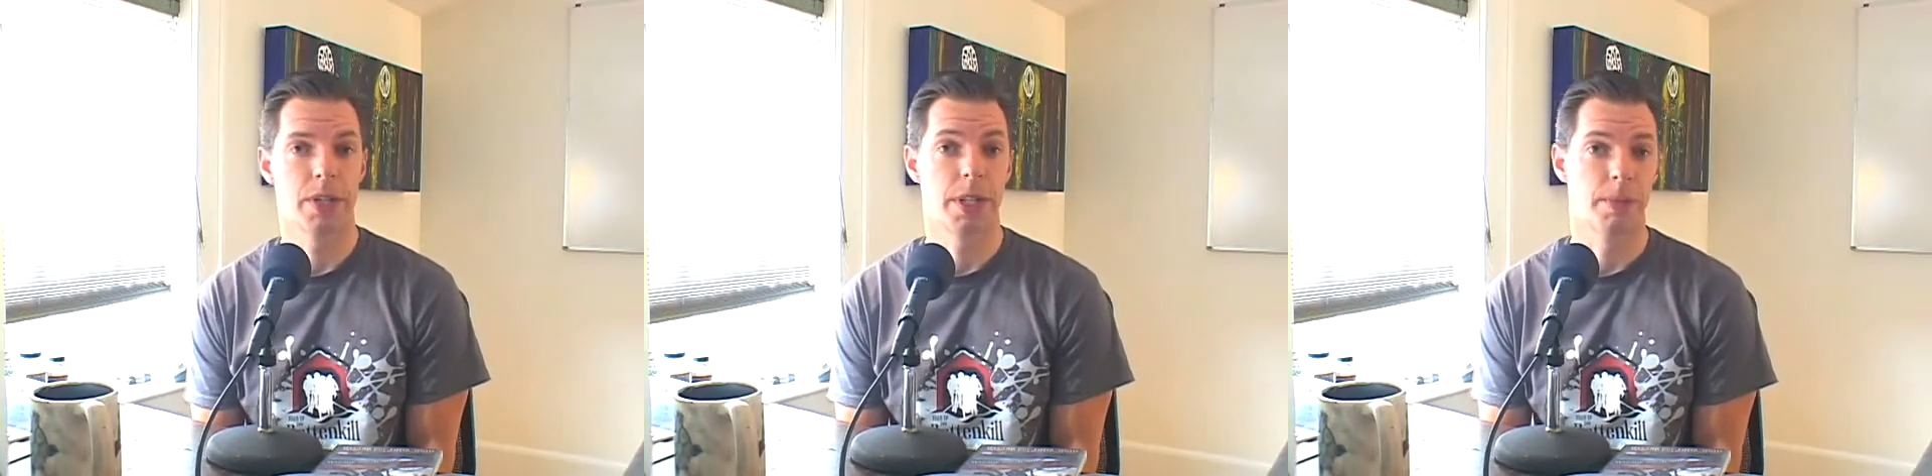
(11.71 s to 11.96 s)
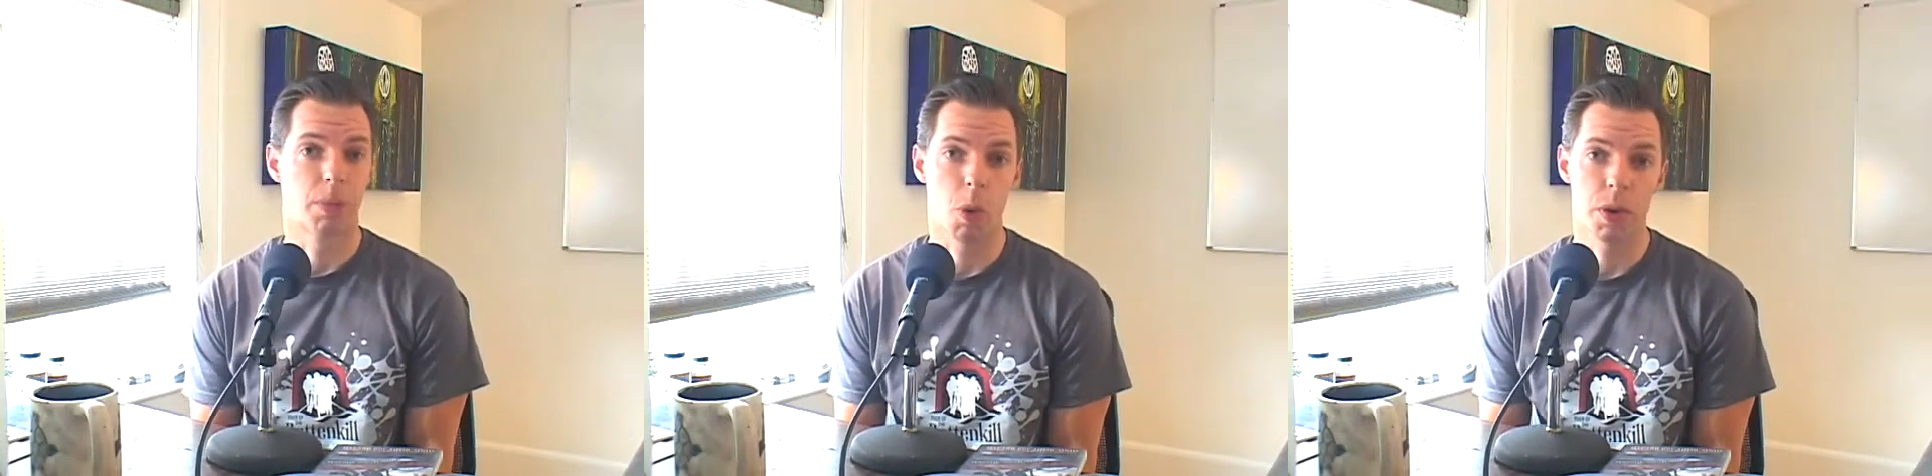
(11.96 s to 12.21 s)
the
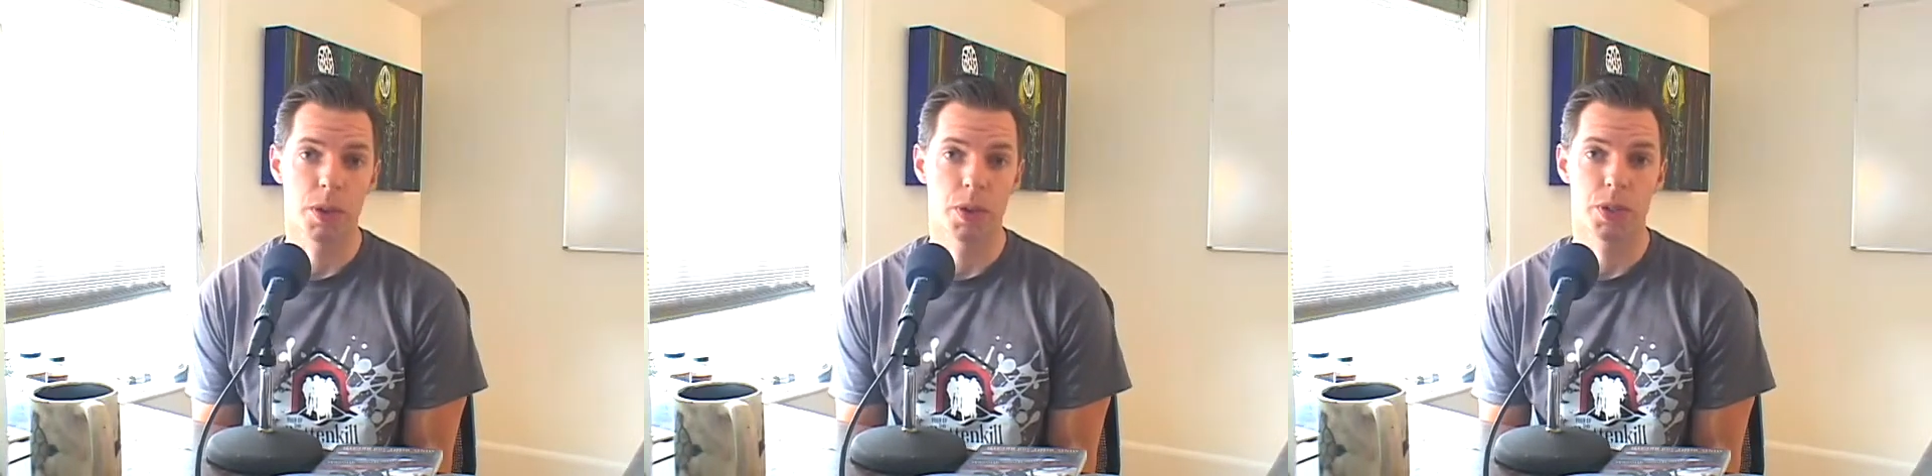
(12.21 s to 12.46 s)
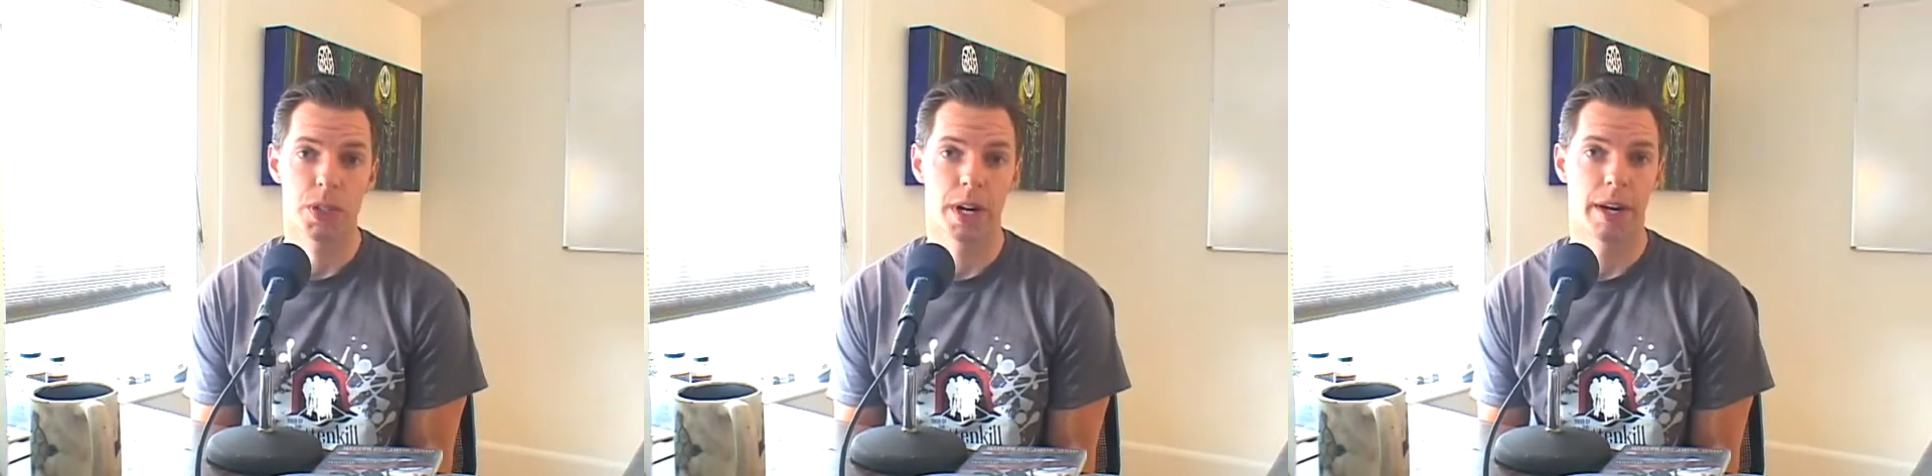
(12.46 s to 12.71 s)

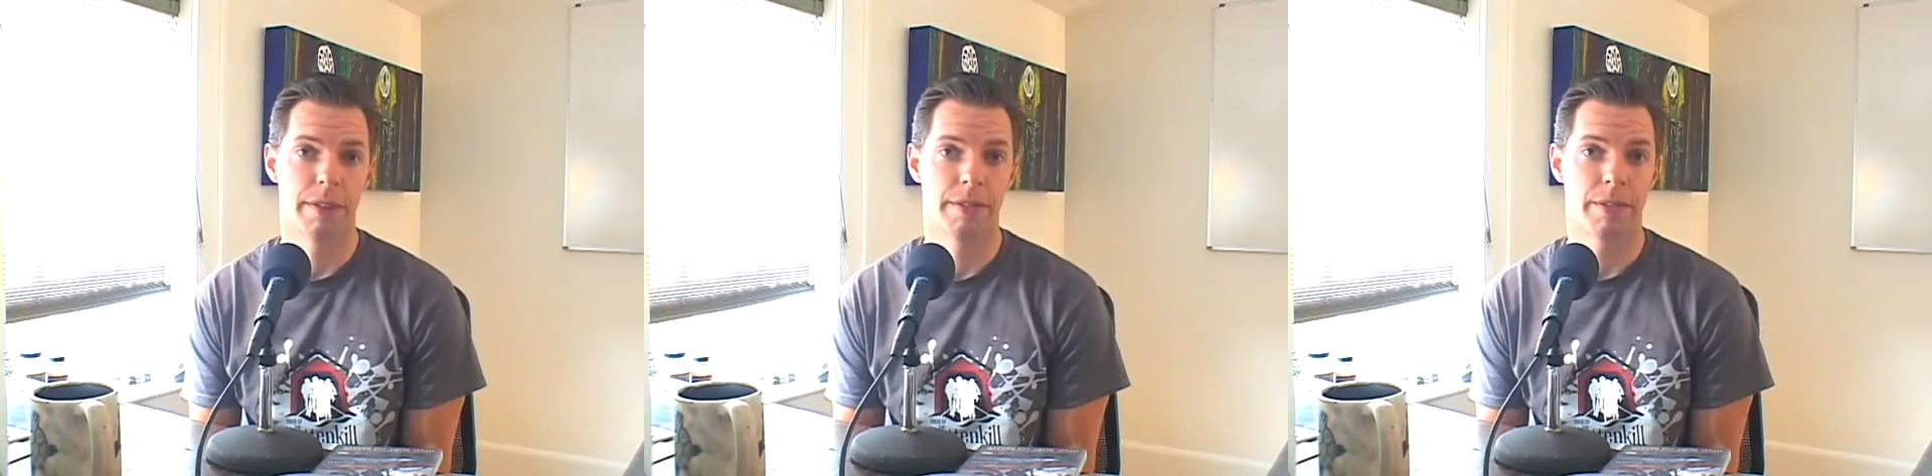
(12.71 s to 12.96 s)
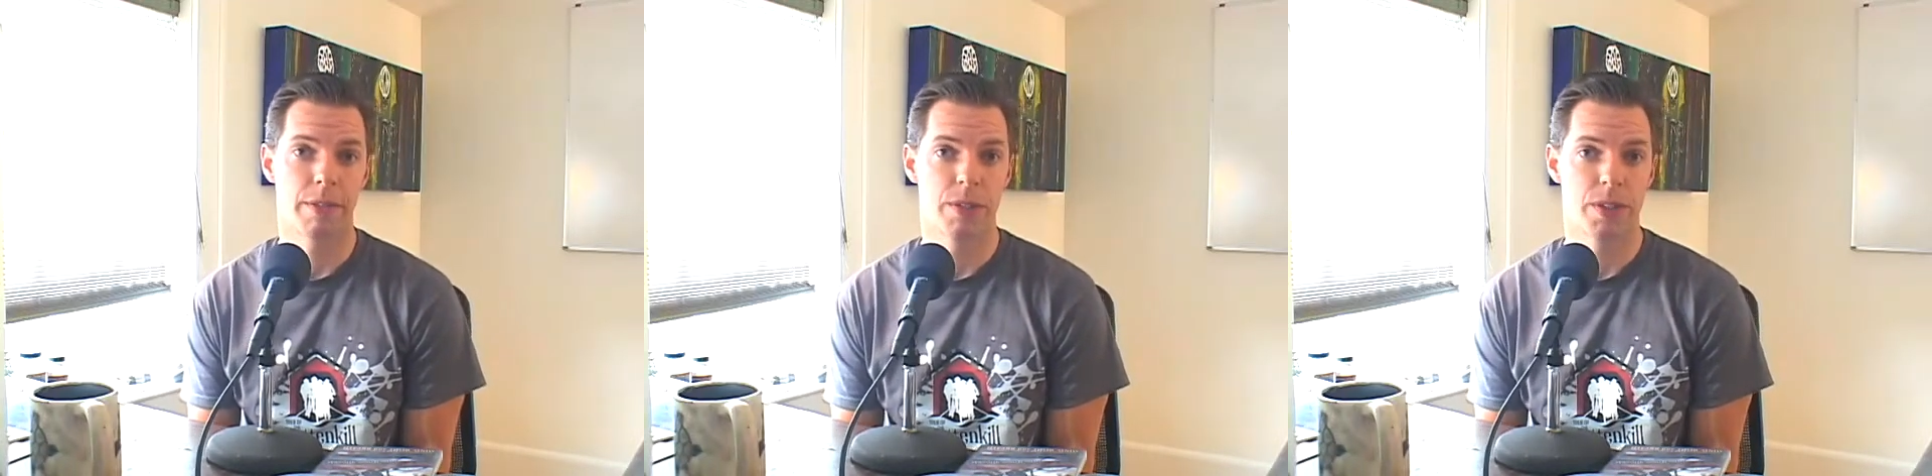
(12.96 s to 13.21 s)
importance of
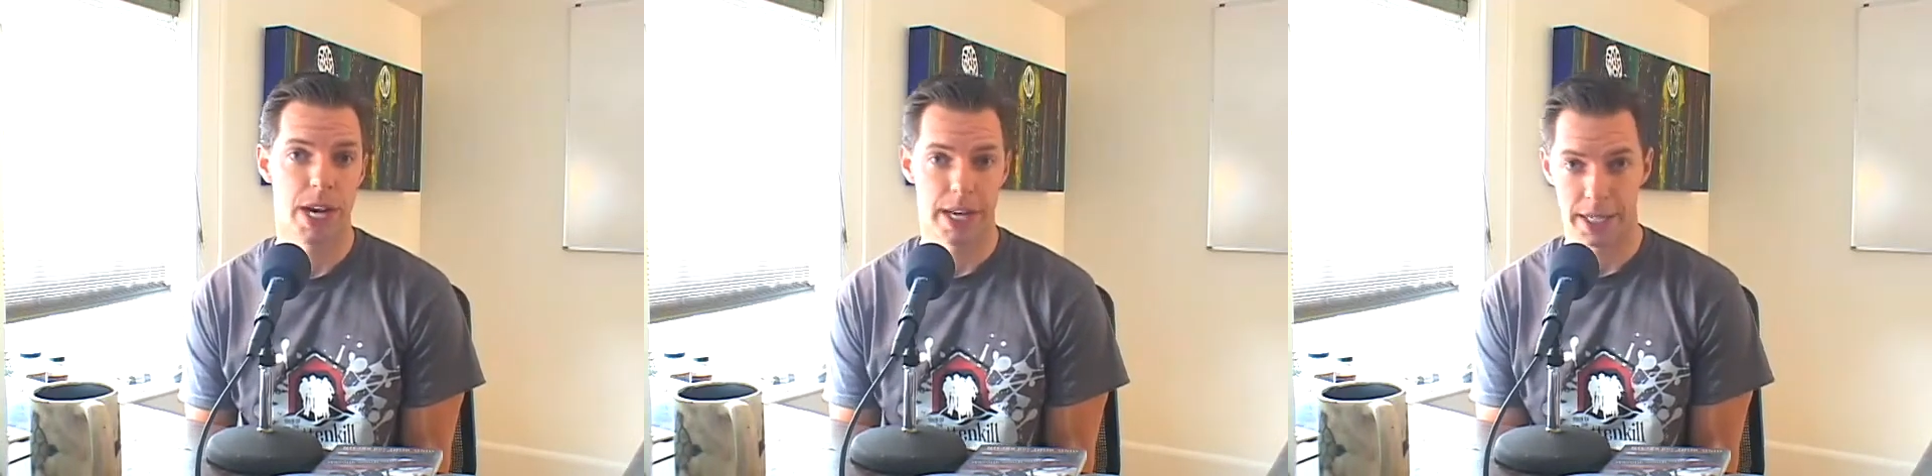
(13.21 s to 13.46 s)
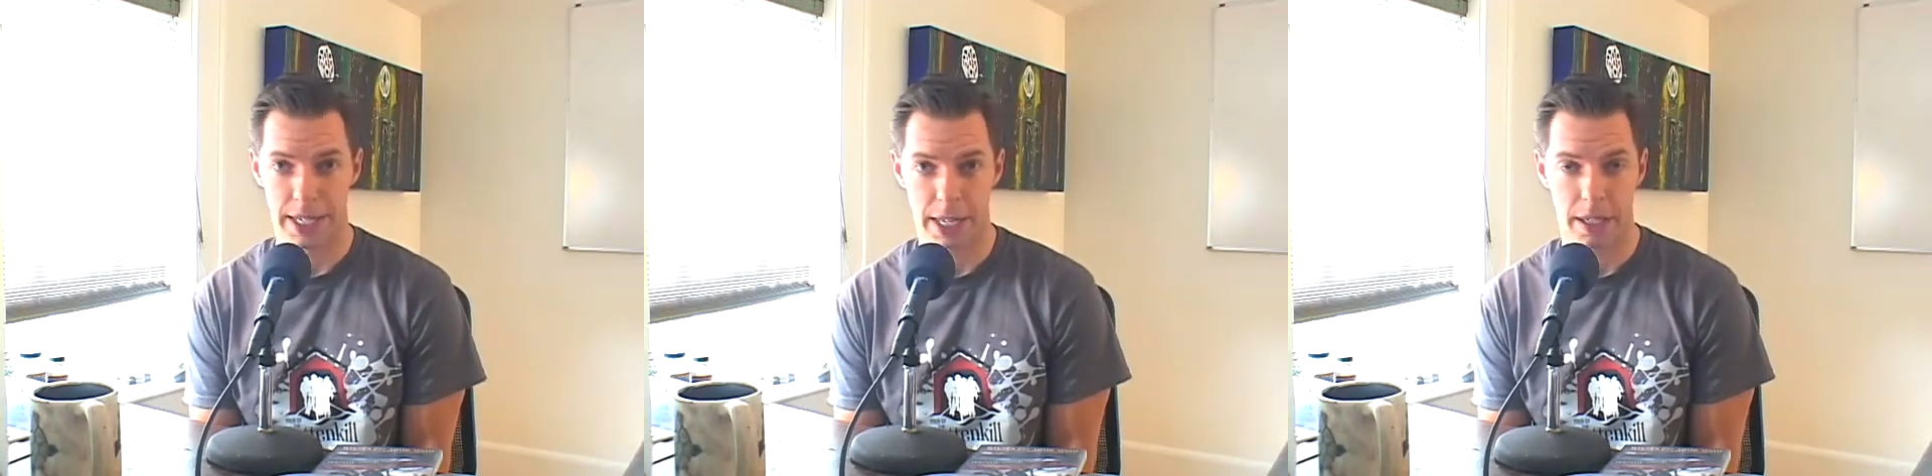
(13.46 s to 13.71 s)

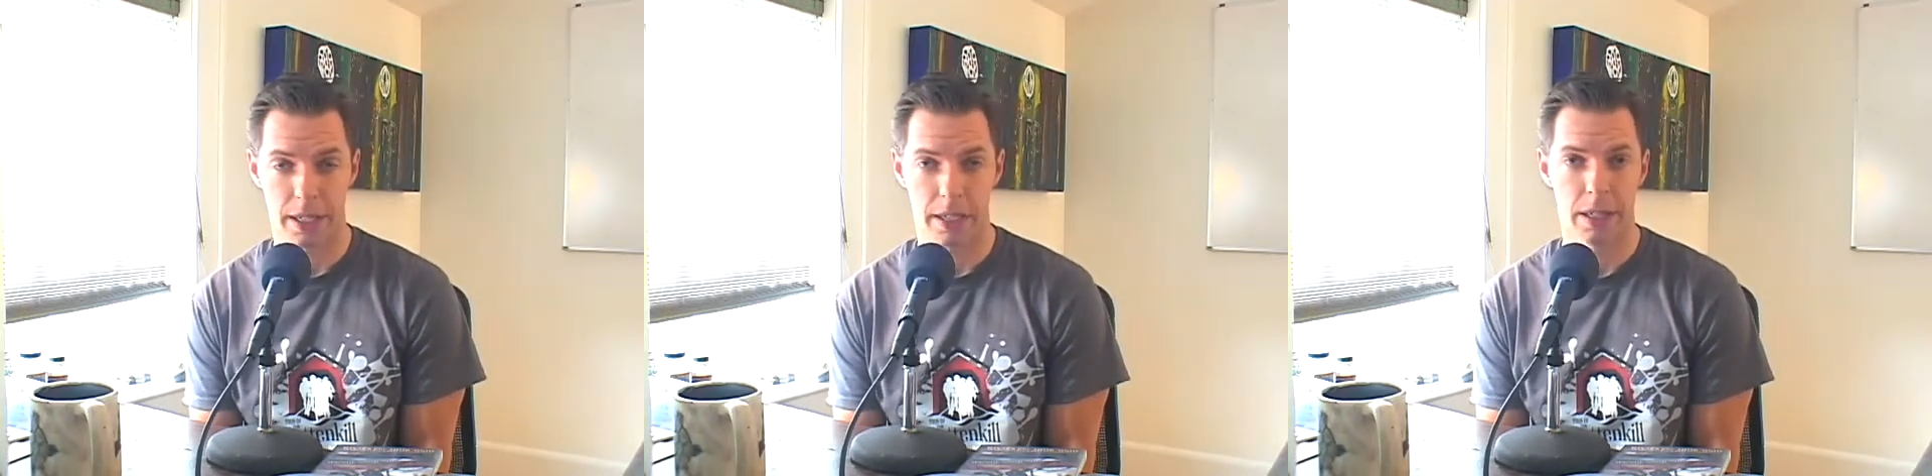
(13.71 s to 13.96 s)
technique.